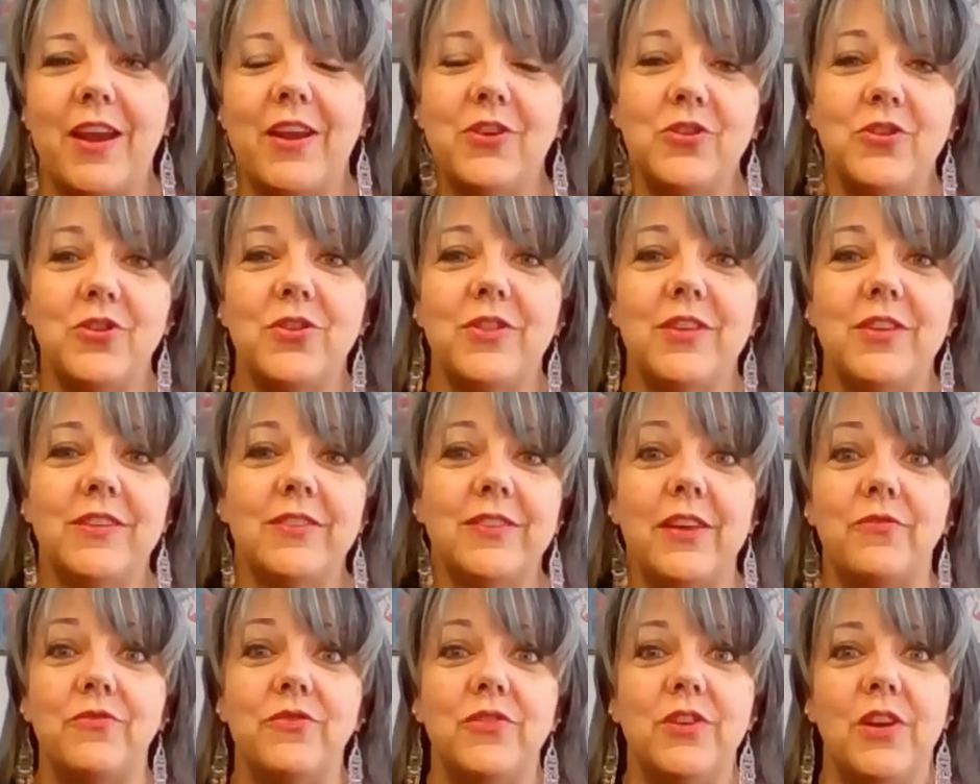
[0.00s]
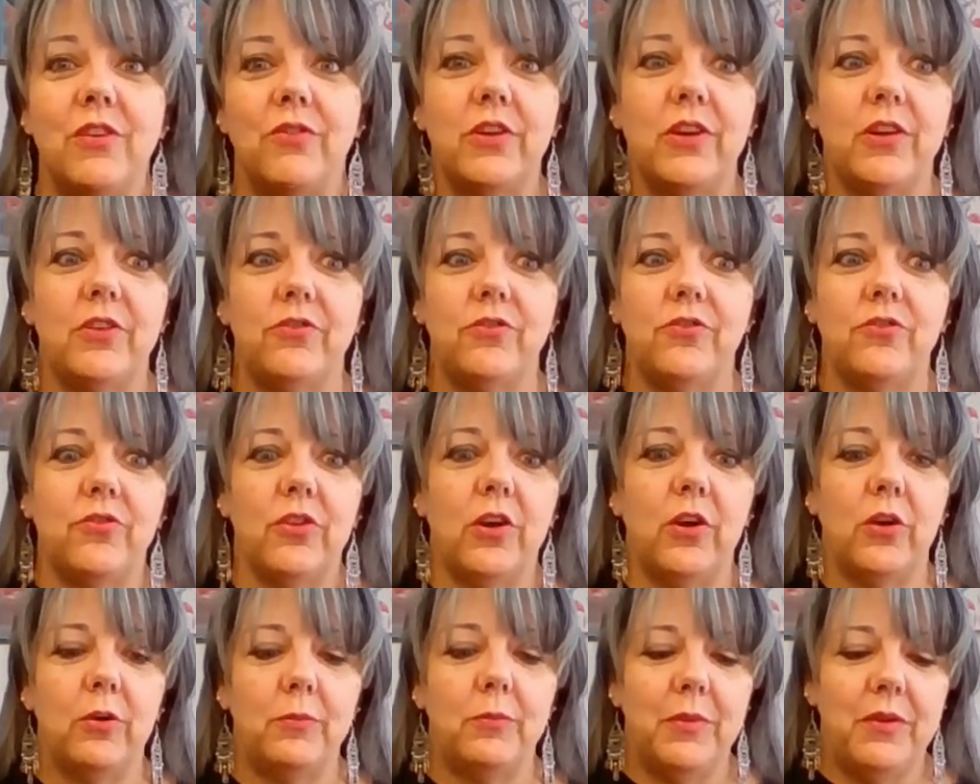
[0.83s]
I can do this. I've never done
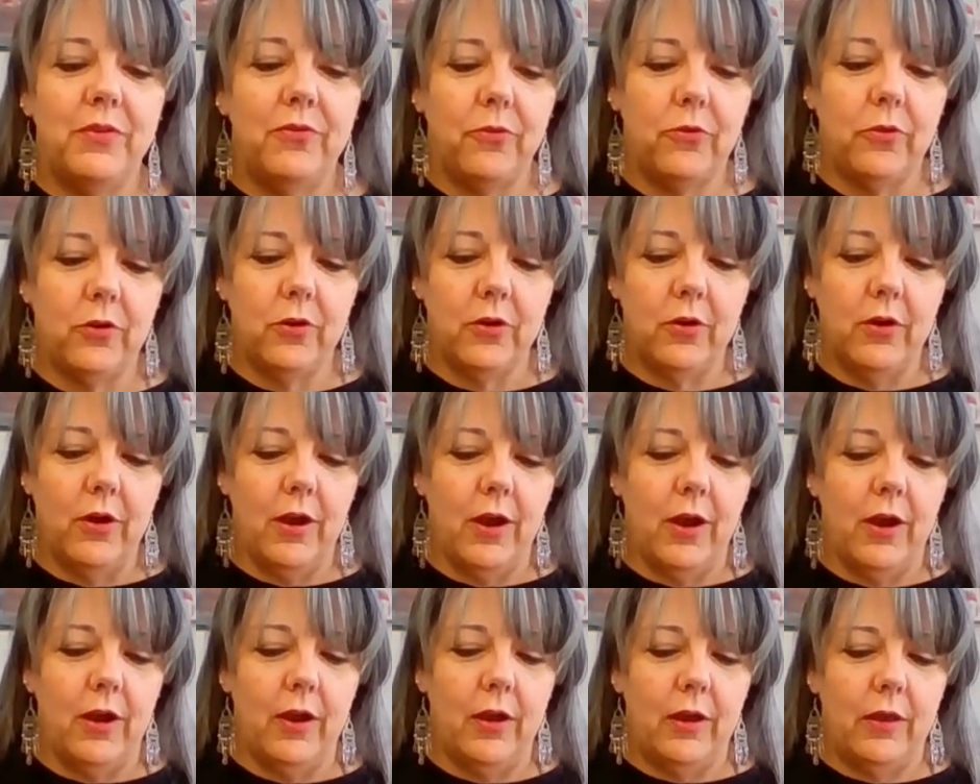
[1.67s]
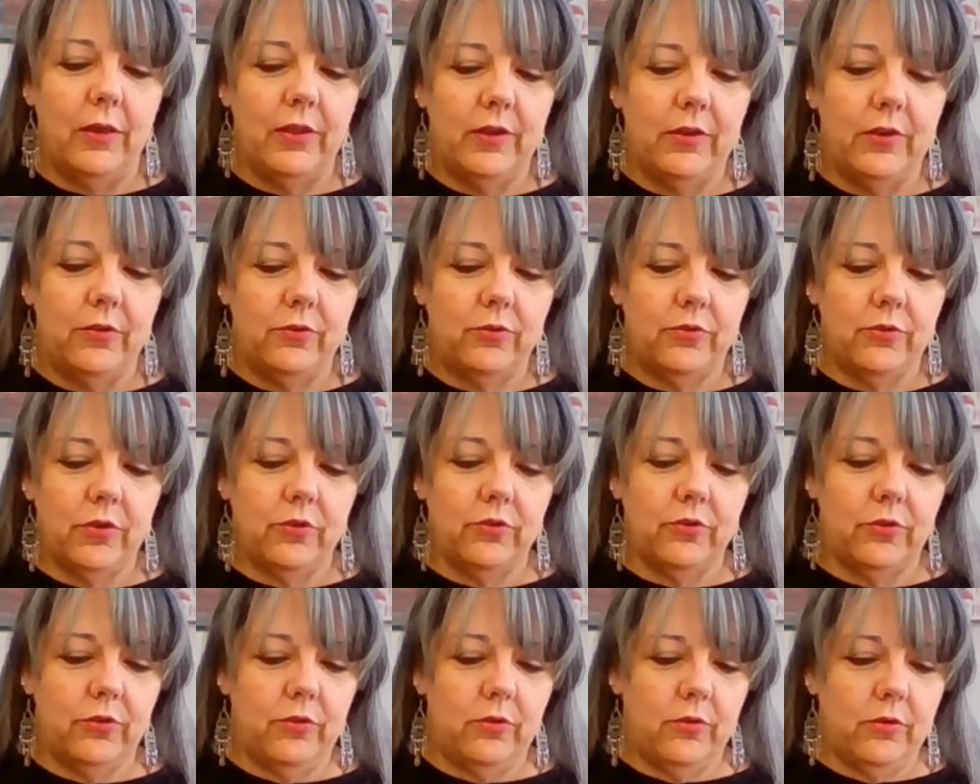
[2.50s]
string art before. Uh, the
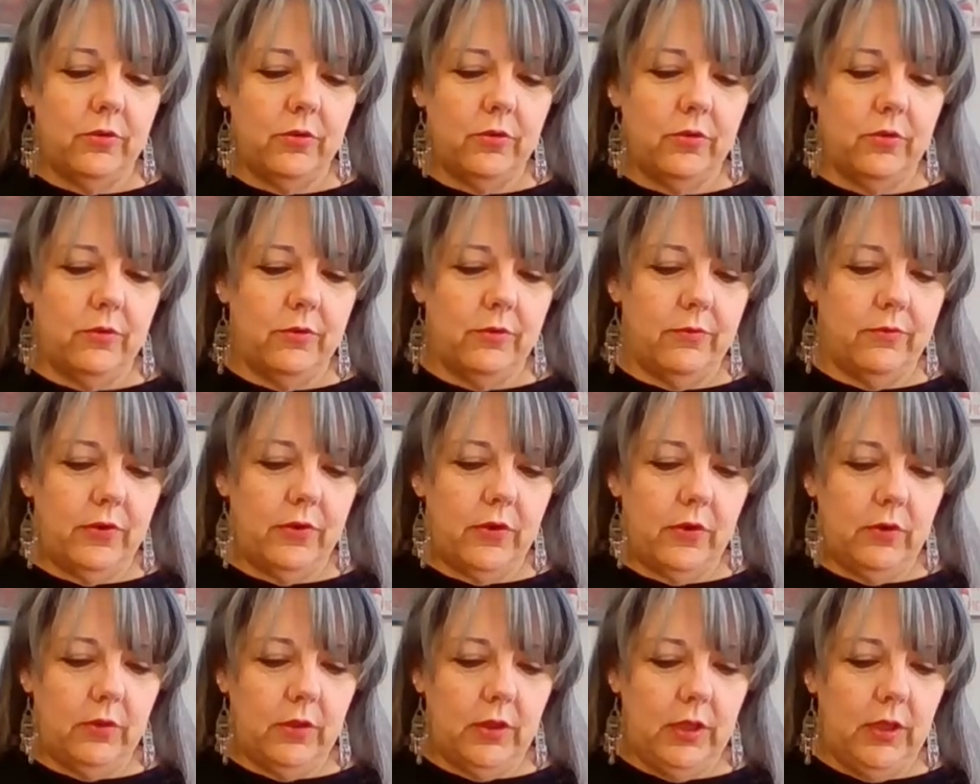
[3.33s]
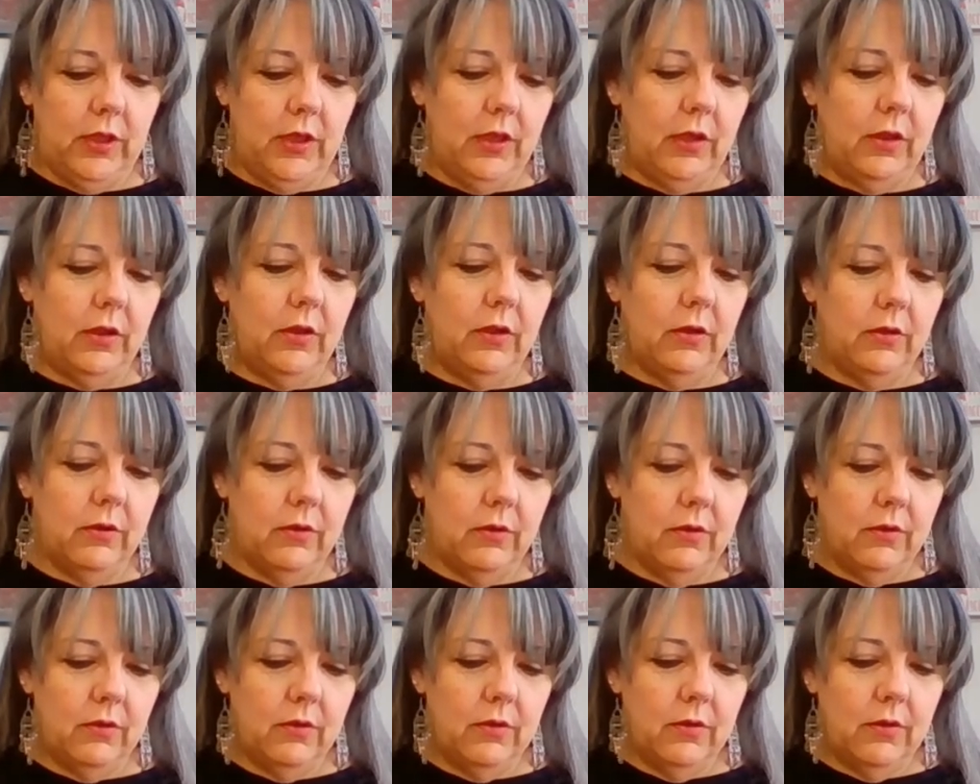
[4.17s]
instructions are fairly
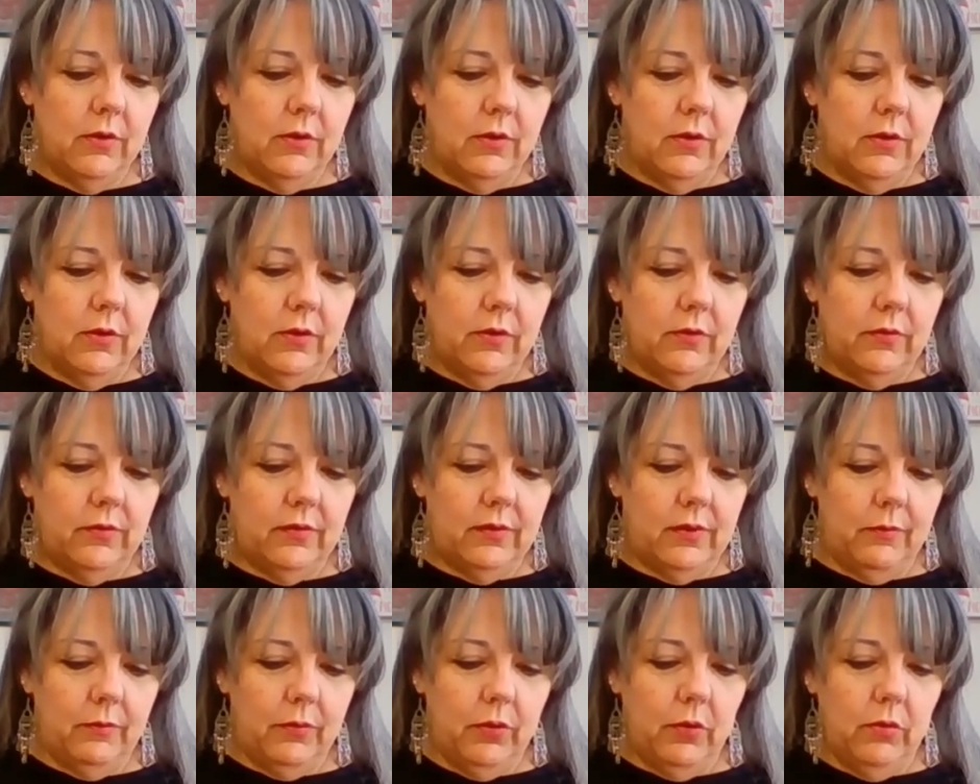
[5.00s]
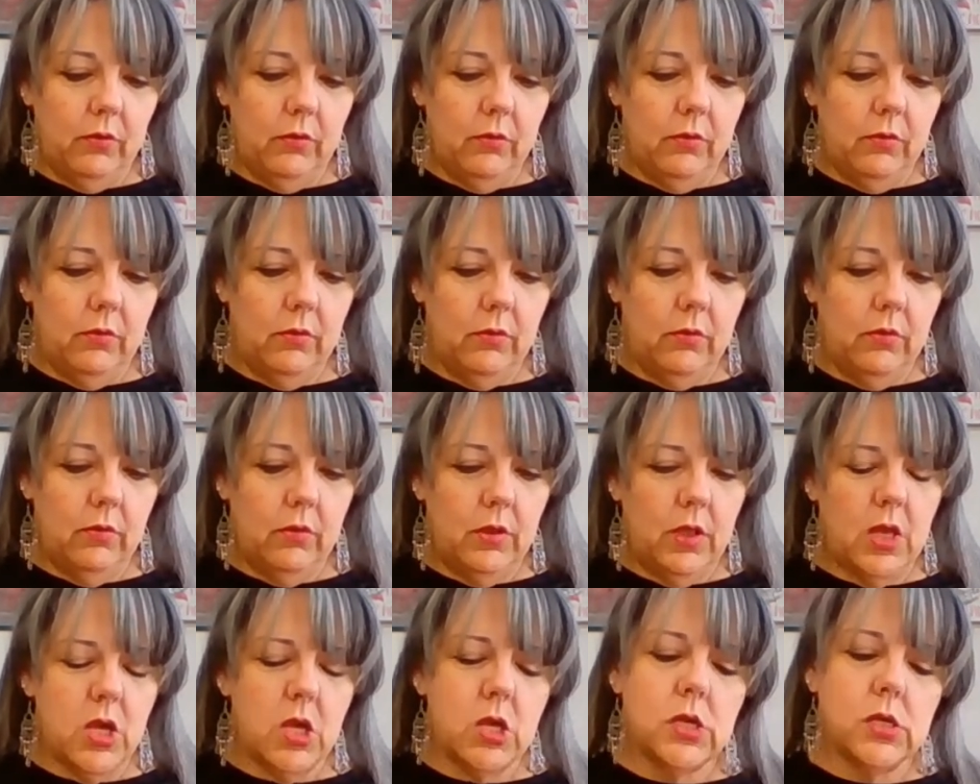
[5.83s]
simple.
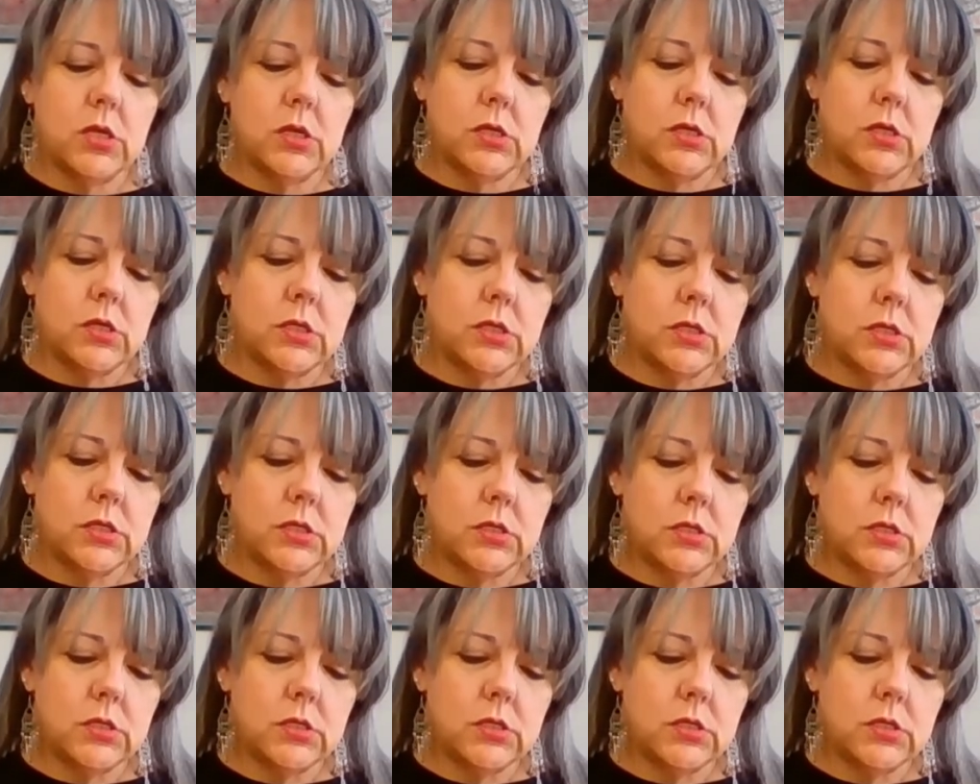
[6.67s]
Huh.